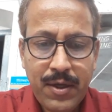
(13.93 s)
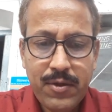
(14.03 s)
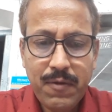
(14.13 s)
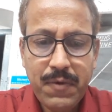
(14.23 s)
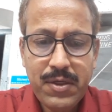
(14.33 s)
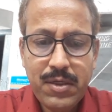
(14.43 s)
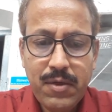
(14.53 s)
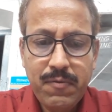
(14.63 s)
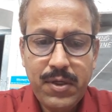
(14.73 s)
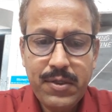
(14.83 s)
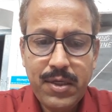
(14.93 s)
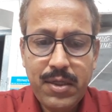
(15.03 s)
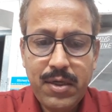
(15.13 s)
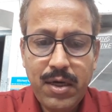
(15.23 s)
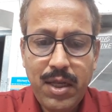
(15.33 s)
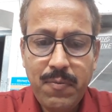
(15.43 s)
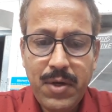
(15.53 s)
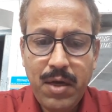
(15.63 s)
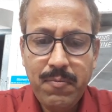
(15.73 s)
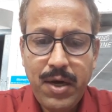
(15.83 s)
So first we'll see the
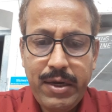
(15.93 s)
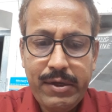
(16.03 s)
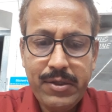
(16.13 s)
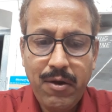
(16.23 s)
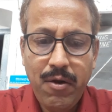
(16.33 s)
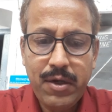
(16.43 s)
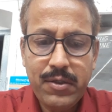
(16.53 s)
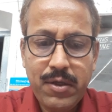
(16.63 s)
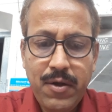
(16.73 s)
aluminium and its alloys.